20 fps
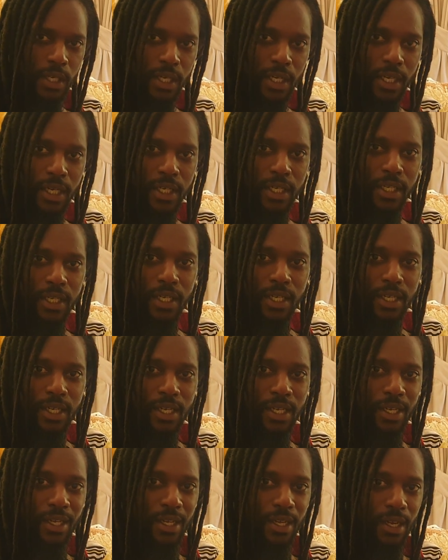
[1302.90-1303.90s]
Yeah.
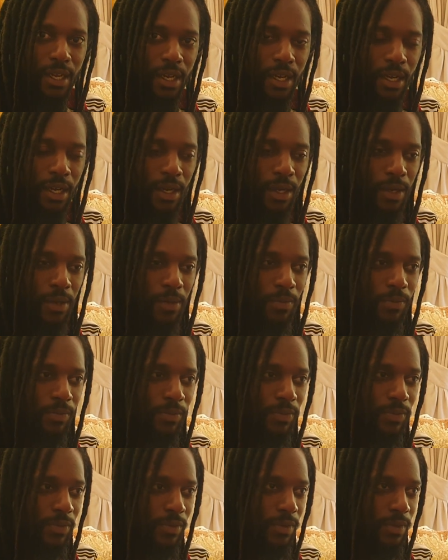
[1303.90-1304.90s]

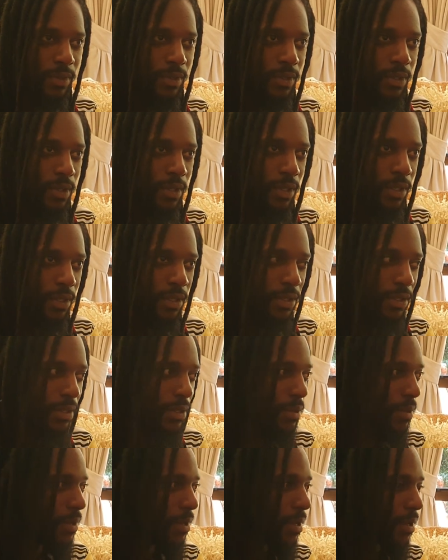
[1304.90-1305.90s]
Man,
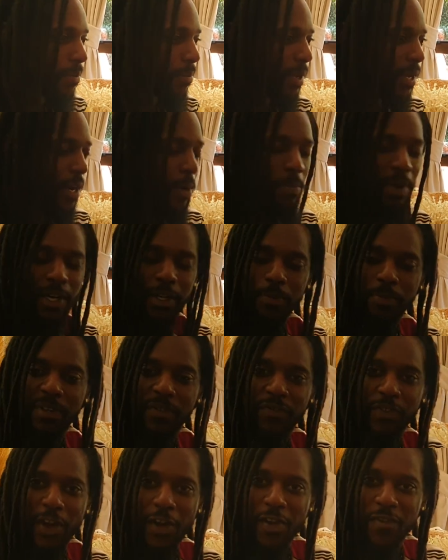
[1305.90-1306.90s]
I'm about to
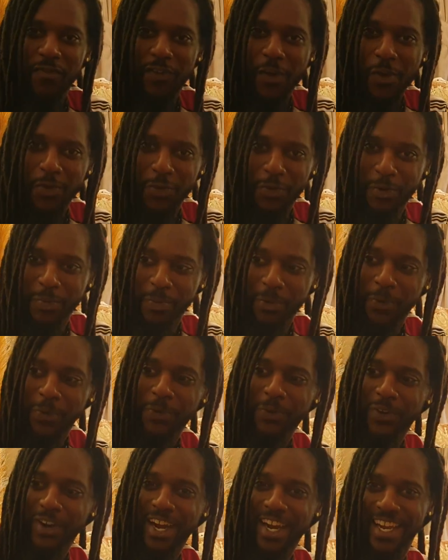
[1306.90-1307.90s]
be very
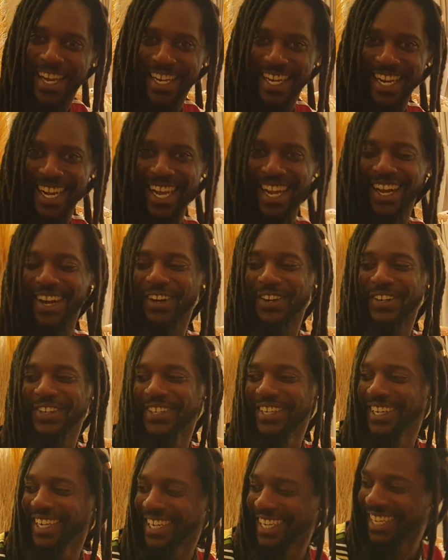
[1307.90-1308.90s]
vulnerable right
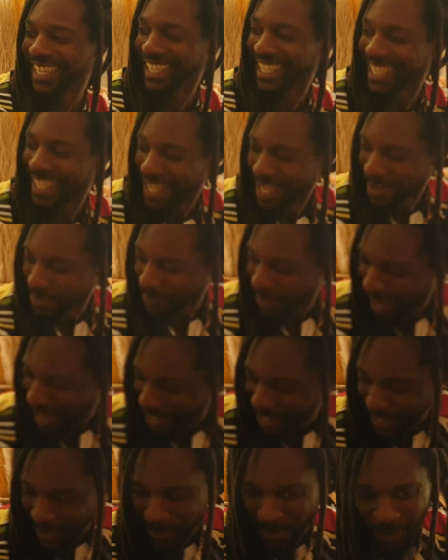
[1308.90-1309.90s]
now.
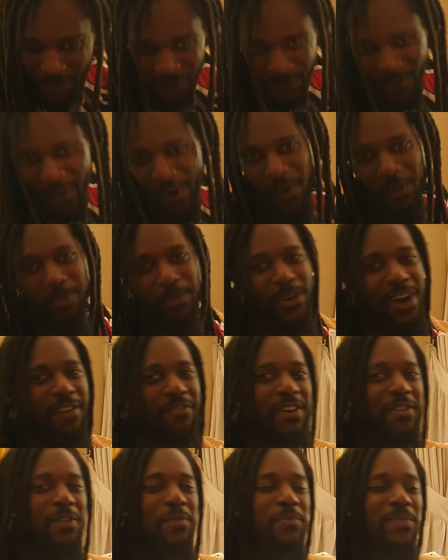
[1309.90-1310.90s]
Probably the most vulnerable
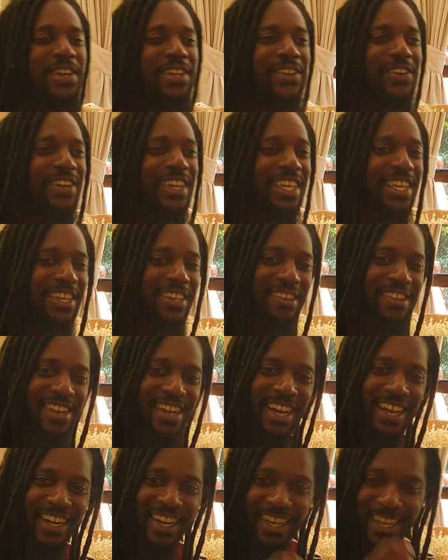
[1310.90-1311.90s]
I've ever been on the
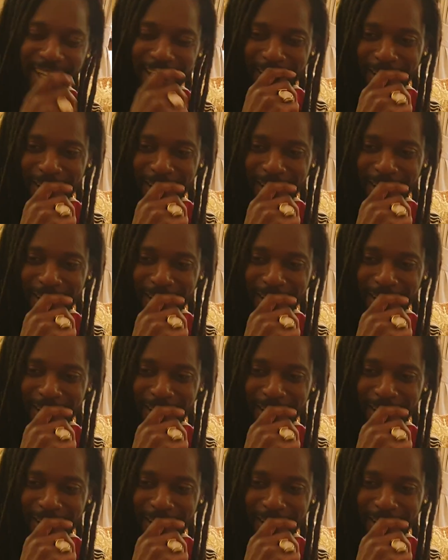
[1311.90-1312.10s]
internet.